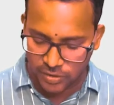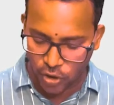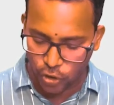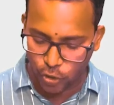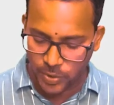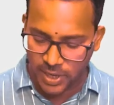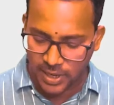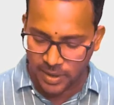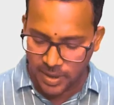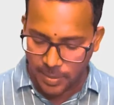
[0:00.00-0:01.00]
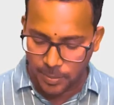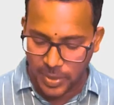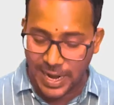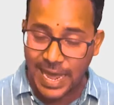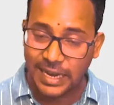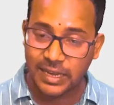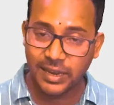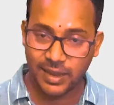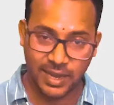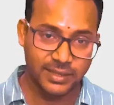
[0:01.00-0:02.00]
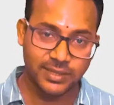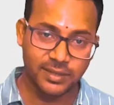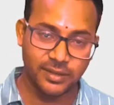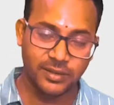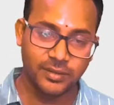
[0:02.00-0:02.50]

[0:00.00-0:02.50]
thought to be a black cancer.